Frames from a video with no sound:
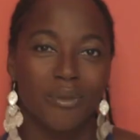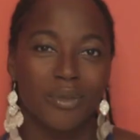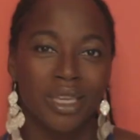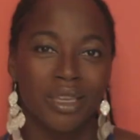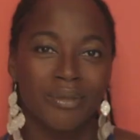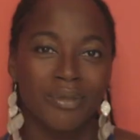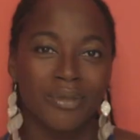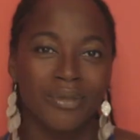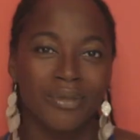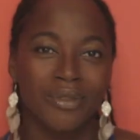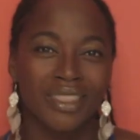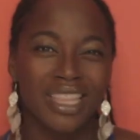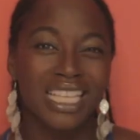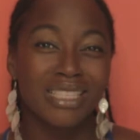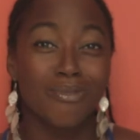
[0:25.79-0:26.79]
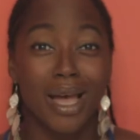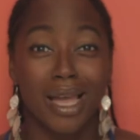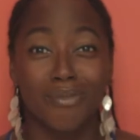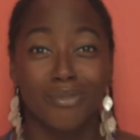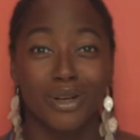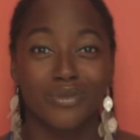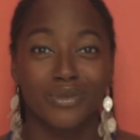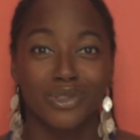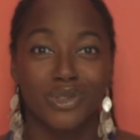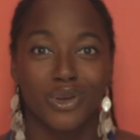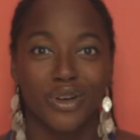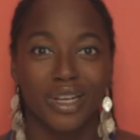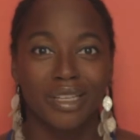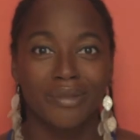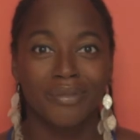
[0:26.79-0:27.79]
me. That's my birth
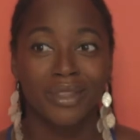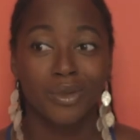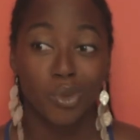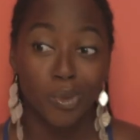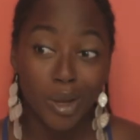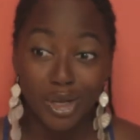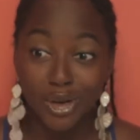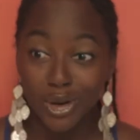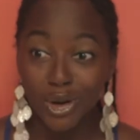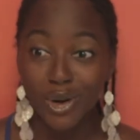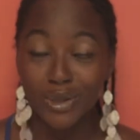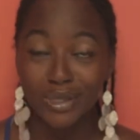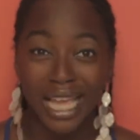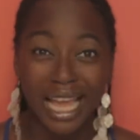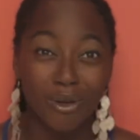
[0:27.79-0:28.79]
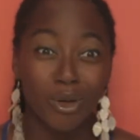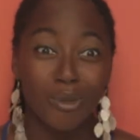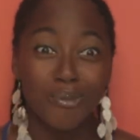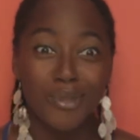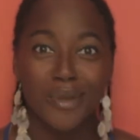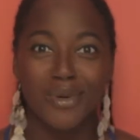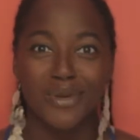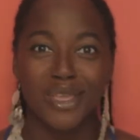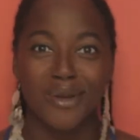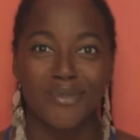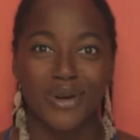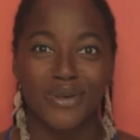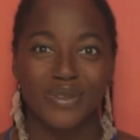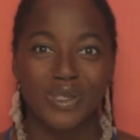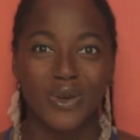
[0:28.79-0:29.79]
story. With my girls, I remember their
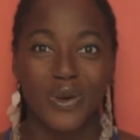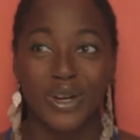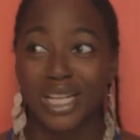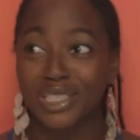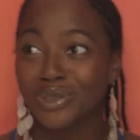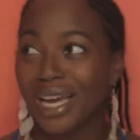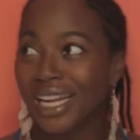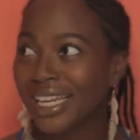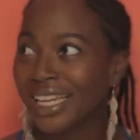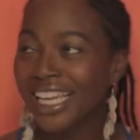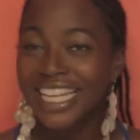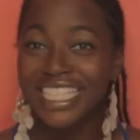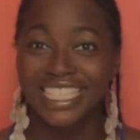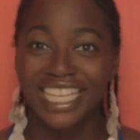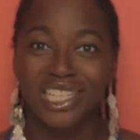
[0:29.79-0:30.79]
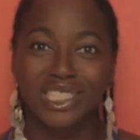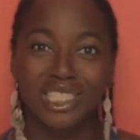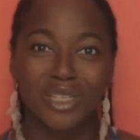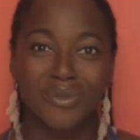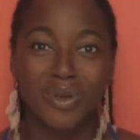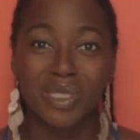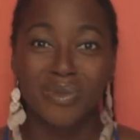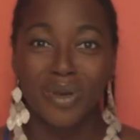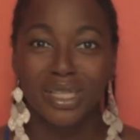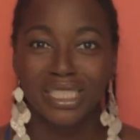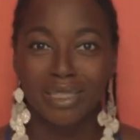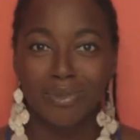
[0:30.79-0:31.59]
birth story, and I try to tell it to them as much as